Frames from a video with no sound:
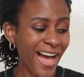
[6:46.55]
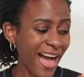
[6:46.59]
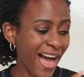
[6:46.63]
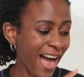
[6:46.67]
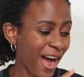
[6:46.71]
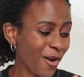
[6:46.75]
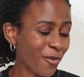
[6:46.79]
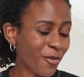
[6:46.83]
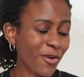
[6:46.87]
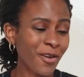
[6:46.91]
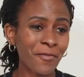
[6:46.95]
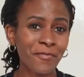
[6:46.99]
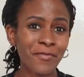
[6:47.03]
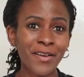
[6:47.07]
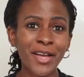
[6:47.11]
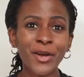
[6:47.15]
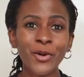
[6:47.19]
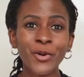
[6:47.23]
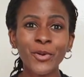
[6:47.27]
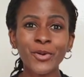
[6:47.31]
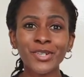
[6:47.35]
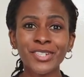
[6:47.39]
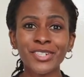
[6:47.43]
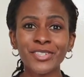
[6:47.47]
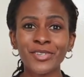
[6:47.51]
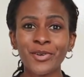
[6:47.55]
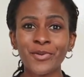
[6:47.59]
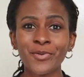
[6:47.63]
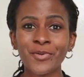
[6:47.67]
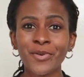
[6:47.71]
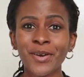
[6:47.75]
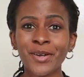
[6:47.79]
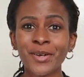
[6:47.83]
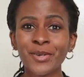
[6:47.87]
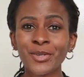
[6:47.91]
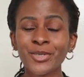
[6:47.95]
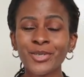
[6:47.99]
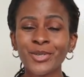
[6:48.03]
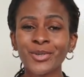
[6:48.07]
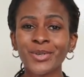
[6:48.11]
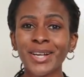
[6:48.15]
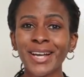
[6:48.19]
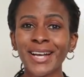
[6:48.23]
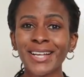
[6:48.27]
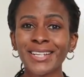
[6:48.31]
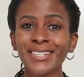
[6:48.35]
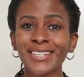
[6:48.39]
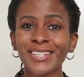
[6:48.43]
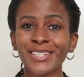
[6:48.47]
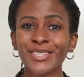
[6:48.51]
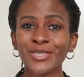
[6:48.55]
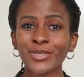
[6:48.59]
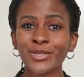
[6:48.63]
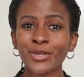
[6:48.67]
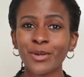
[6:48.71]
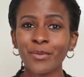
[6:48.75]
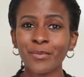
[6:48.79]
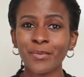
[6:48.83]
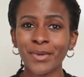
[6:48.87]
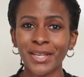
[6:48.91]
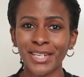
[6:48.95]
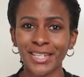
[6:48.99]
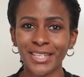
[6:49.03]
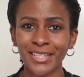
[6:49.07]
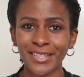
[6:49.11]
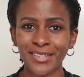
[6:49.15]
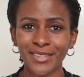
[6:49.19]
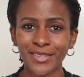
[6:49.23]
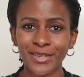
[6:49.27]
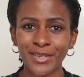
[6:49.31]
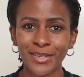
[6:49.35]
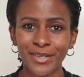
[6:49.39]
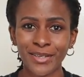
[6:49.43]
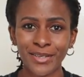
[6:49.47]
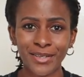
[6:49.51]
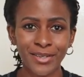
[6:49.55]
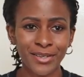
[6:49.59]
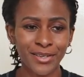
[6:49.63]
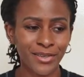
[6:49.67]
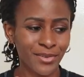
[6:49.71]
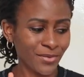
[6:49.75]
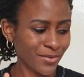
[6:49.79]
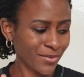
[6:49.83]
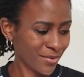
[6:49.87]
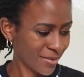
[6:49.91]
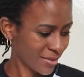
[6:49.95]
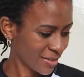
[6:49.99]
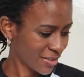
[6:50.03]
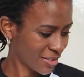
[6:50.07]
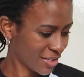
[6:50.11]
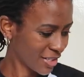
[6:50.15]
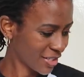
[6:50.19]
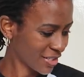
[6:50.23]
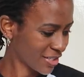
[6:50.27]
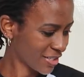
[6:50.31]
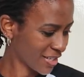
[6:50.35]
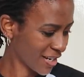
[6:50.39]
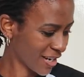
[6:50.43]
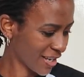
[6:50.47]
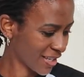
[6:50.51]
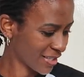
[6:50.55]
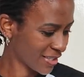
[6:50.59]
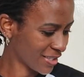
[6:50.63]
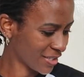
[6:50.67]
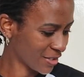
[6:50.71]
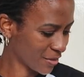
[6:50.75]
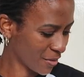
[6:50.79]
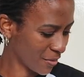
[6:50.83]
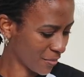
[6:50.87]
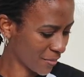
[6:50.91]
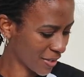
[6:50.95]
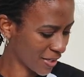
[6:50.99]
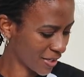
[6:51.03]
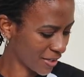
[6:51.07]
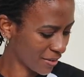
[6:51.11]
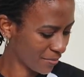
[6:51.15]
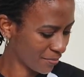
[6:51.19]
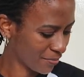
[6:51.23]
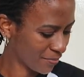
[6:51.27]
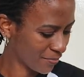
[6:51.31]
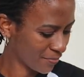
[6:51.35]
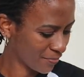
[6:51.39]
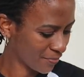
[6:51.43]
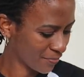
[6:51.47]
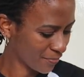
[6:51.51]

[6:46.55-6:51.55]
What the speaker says: However, I got around to cutting so many t-shirts, so many